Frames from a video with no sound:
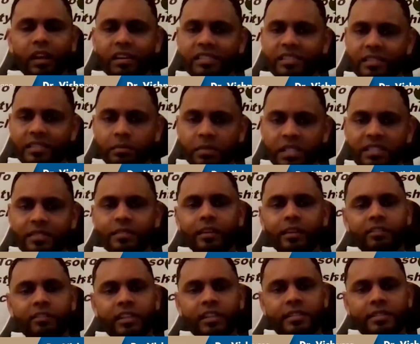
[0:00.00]
customer
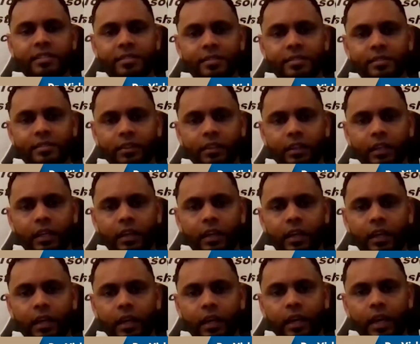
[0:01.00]
service
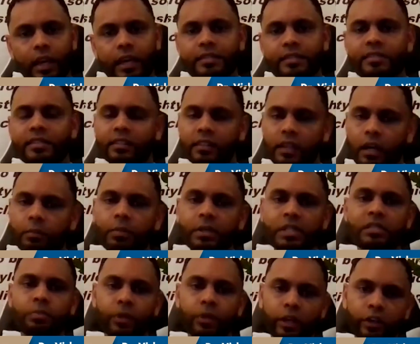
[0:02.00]
is the
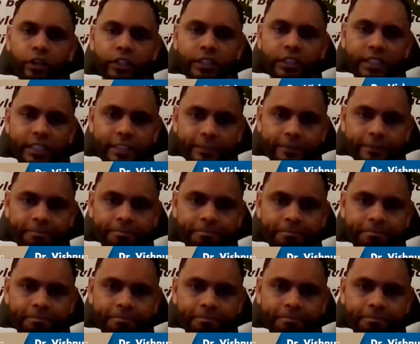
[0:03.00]
topest priority.